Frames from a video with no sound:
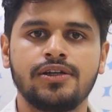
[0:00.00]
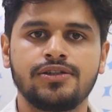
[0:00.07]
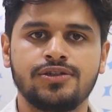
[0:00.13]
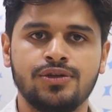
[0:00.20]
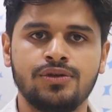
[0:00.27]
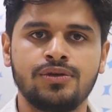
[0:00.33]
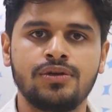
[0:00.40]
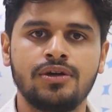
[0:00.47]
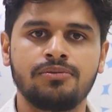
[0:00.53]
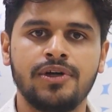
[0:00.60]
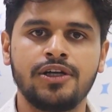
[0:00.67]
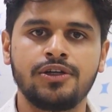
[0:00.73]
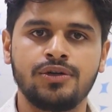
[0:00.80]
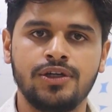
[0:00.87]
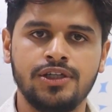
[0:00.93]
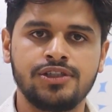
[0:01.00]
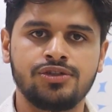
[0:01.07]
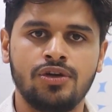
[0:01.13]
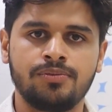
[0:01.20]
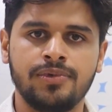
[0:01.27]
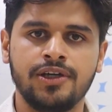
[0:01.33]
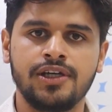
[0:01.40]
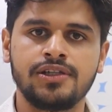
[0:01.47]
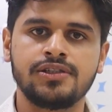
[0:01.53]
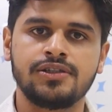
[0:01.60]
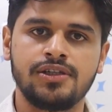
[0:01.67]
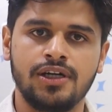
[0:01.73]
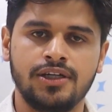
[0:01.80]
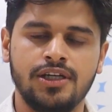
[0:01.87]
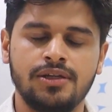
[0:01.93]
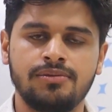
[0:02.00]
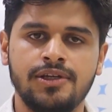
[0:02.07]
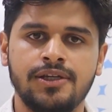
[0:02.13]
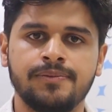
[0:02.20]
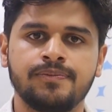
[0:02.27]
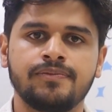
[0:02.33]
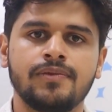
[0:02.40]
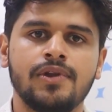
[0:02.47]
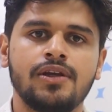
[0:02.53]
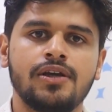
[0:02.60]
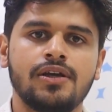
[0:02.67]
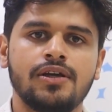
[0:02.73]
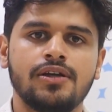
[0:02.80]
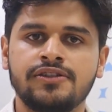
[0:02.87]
So my today's topic is DuckDB.